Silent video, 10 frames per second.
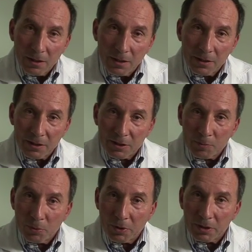I think at this
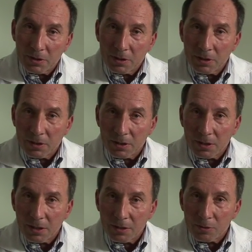point,
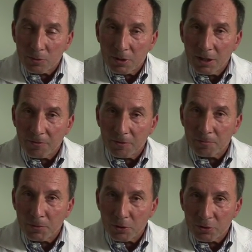this will cover
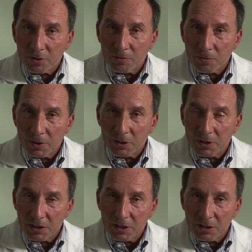most of what you
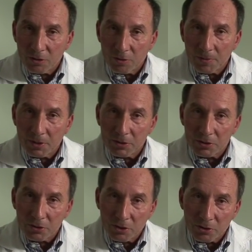need to know about your
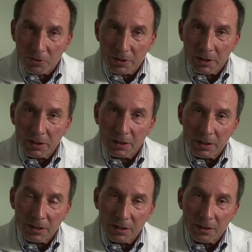surgery,
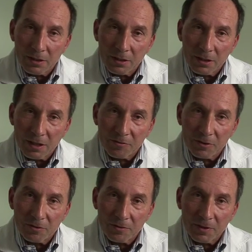and after
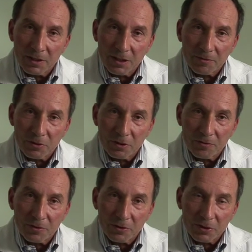you've had the opportunity to
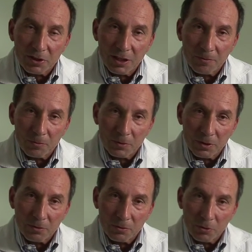view this tape,
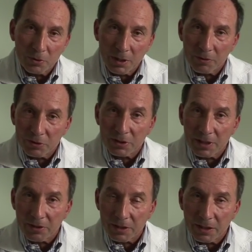you and I will sit
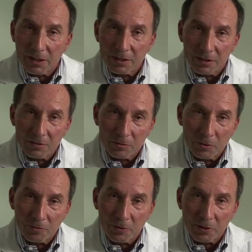down again and
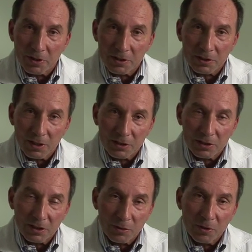we'll further discuss
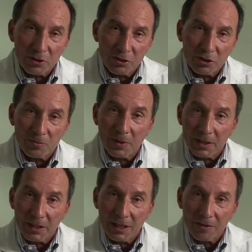any questions you might
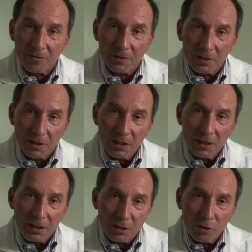have and
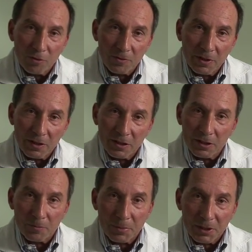go over any
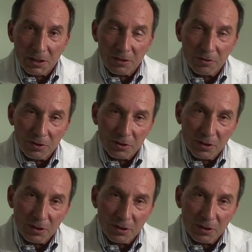of the particulars